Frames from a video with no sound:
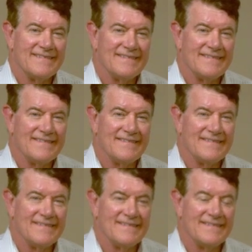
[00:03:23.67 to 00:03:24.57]

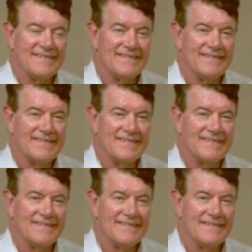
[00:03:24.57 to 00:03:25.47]

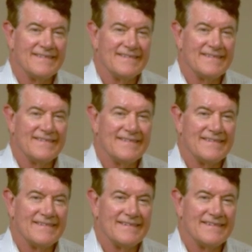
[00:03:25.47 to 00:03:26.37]

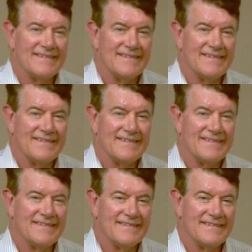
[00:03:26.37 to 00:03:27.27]

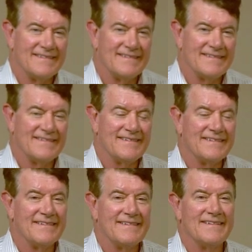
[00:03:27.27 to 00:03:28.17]

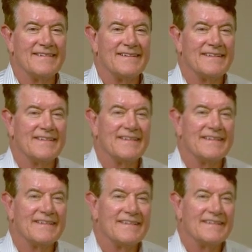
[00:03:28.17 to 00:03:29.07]

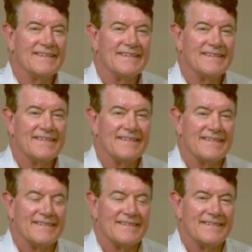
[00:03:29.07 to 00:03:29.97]

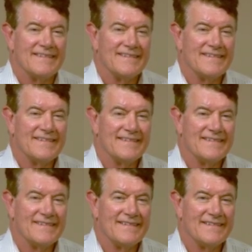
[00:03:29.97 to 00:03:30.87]

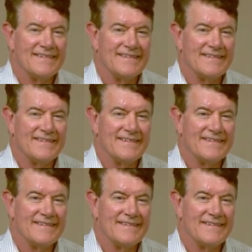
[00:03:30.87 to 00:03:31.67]
The person shown says nothing.